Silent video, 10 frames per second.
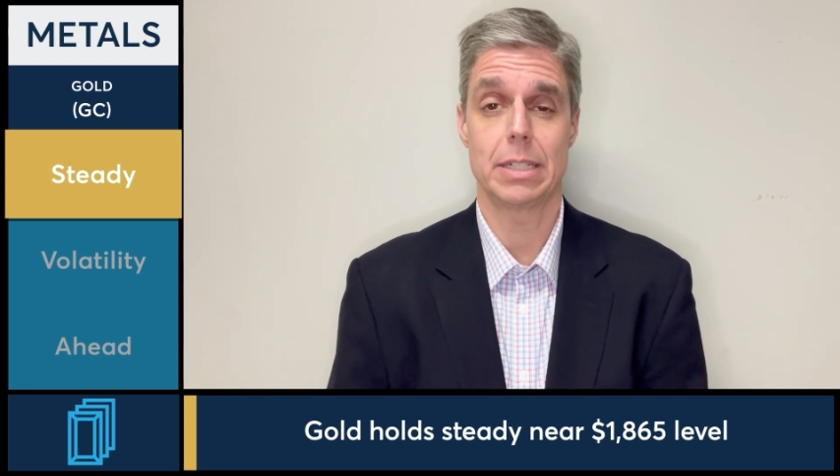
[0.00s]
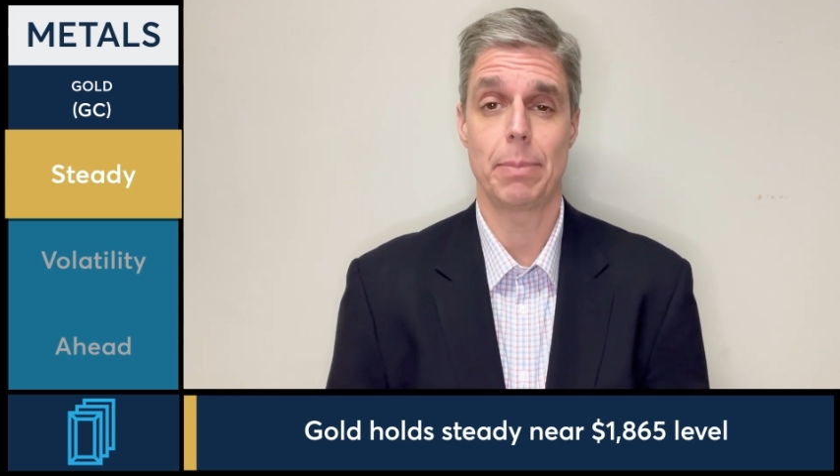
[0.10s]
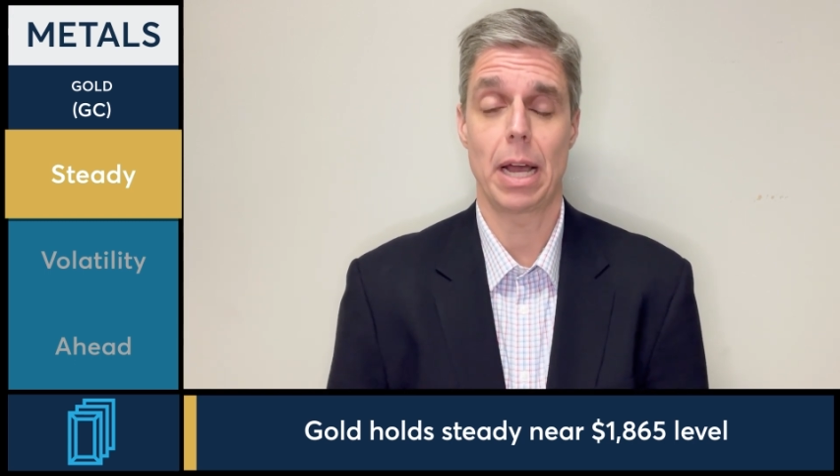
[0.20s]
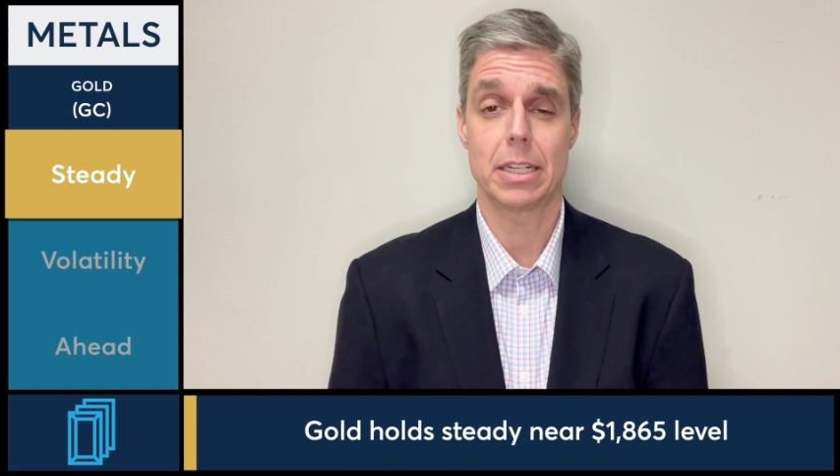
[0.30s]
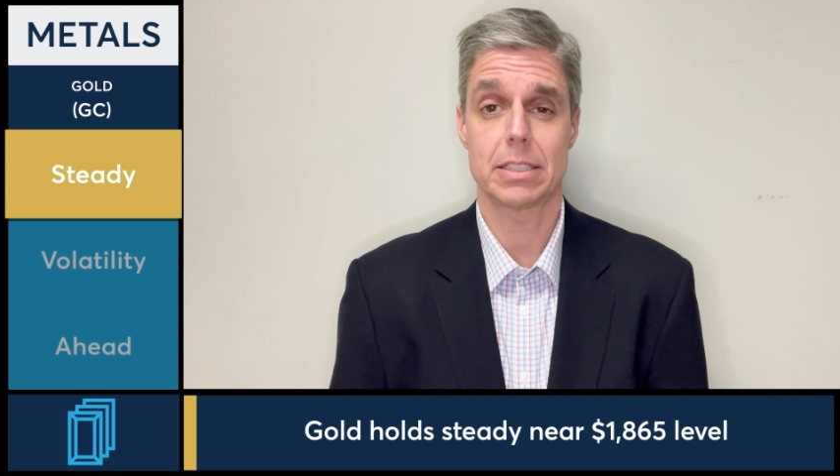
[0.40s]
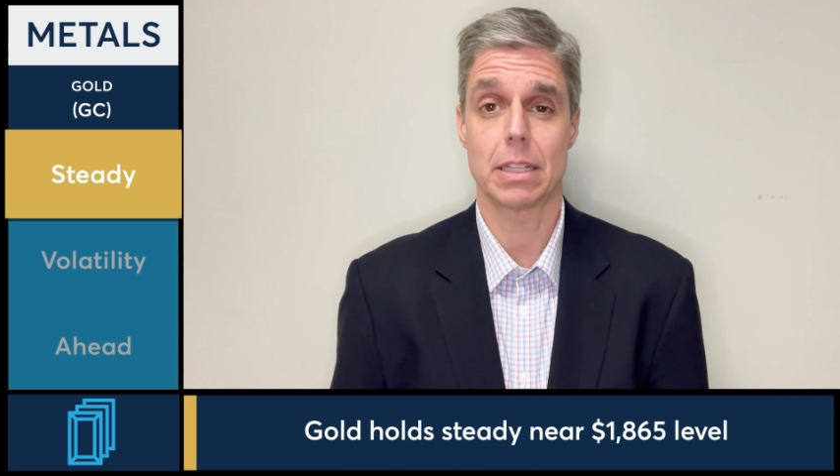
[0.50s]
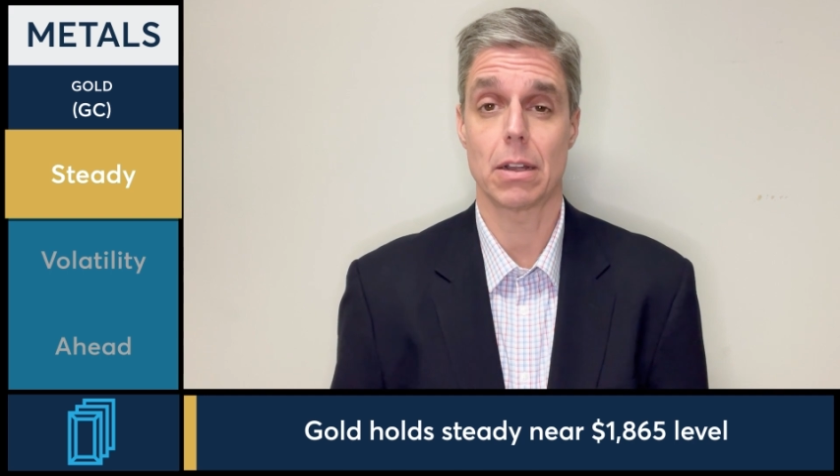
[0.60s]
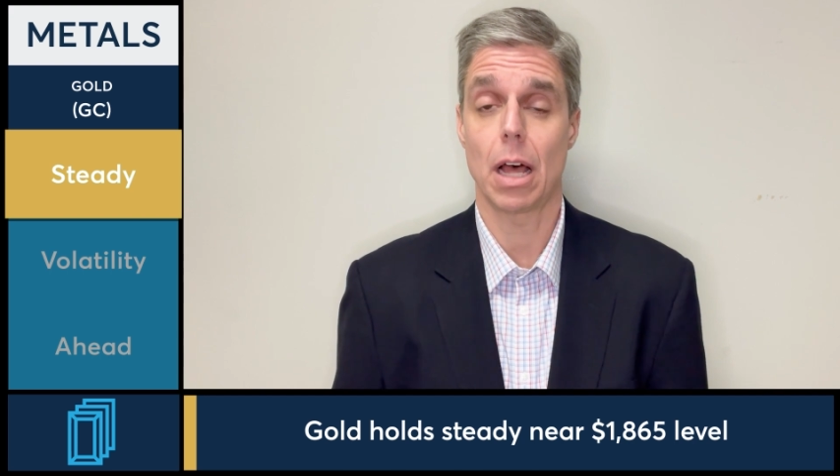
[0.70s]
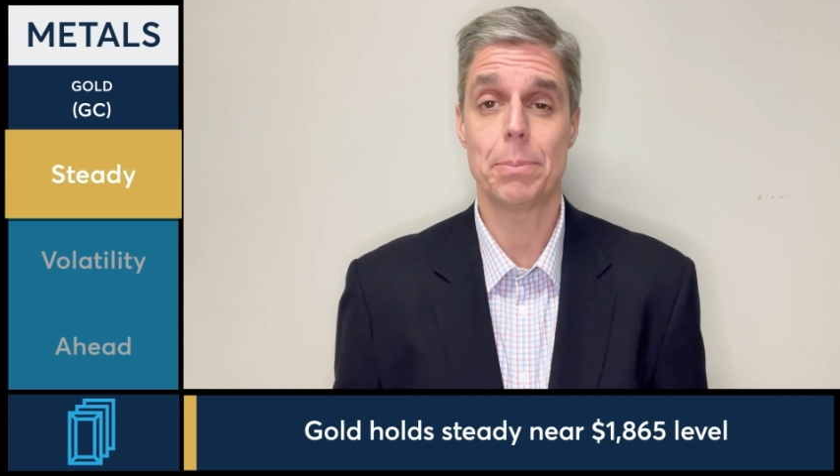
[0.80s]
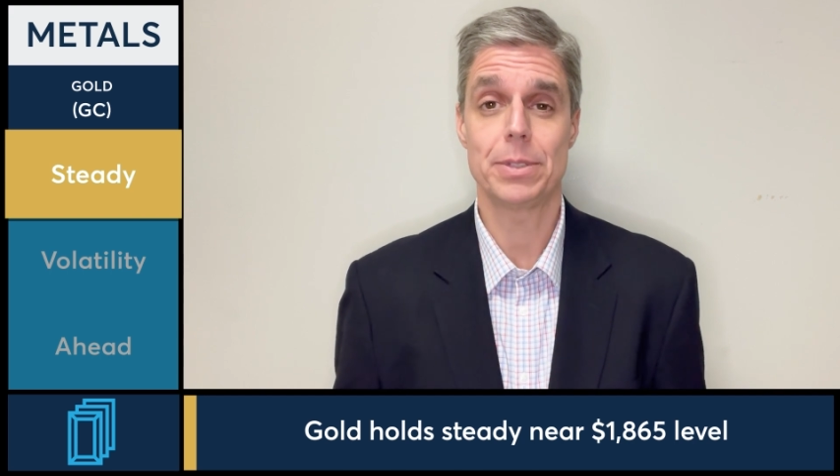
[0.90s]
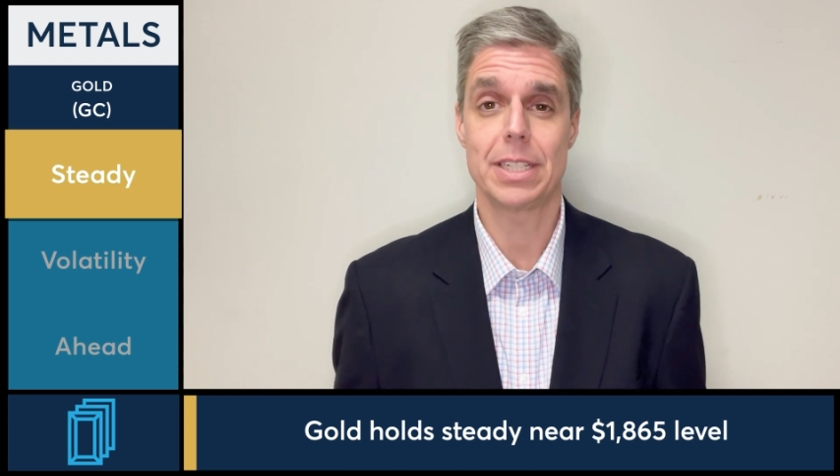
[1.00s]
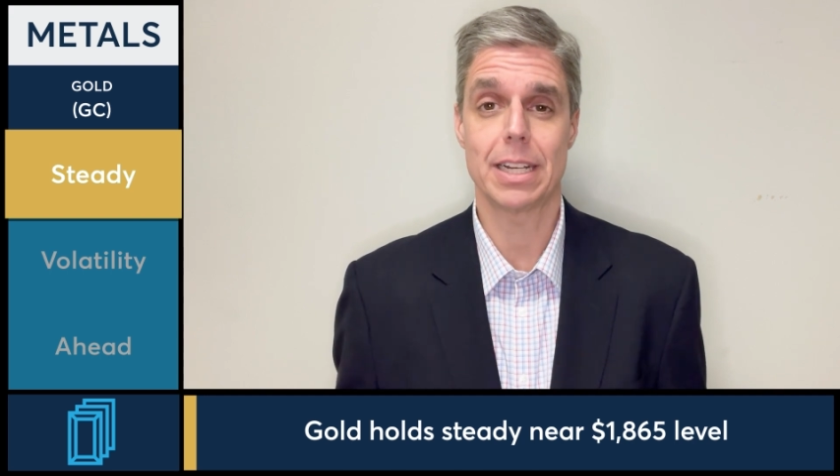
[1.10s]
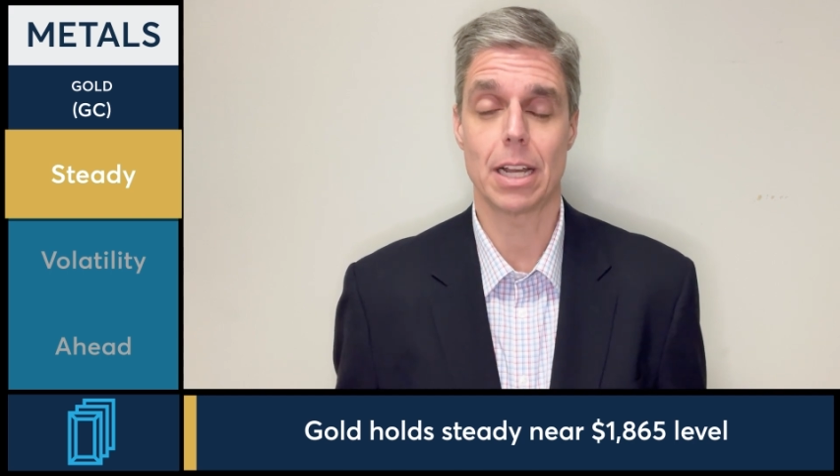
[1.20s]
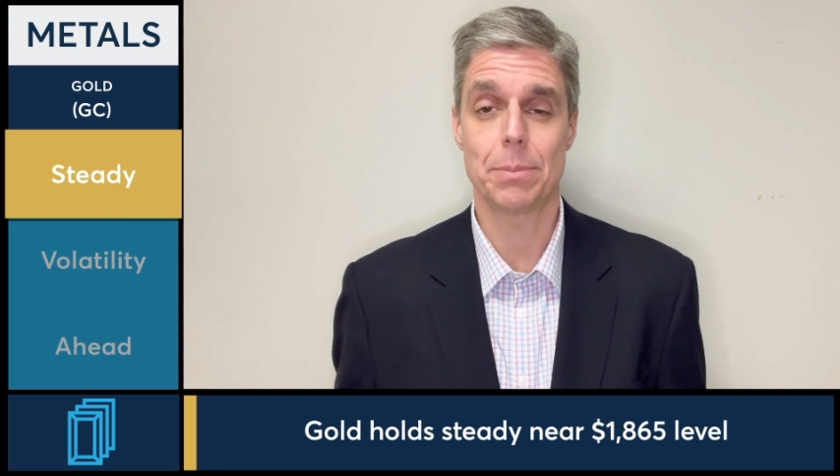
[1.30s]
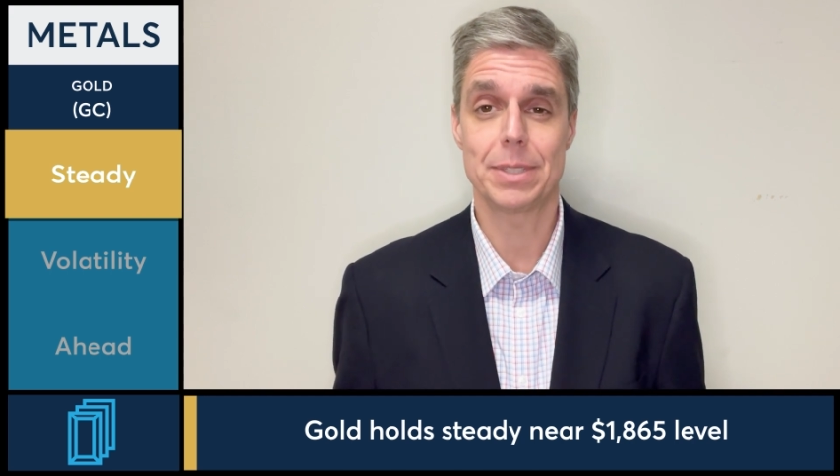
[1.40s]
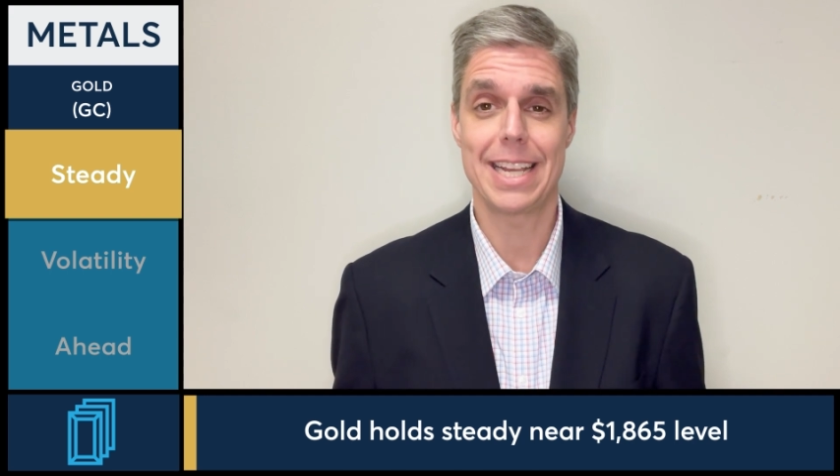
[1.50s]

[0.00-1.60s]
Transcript: modest little uptick up to